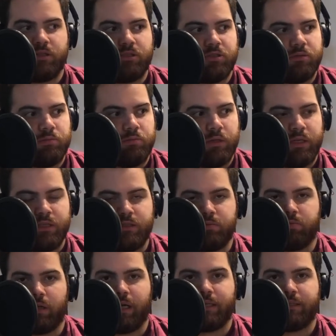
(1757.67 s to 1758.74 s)
She eats
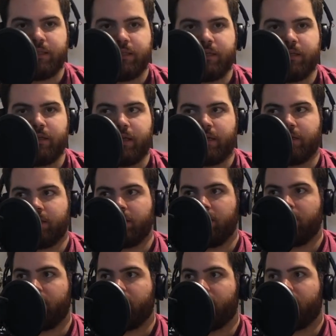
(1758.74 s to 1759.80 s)
plastic. Like,
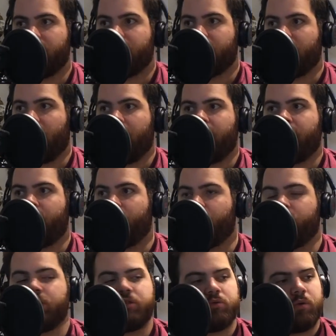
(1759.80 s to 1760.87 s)
I don't know
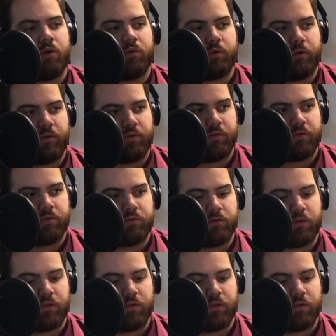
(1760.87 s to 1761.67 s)
what's wrong with her.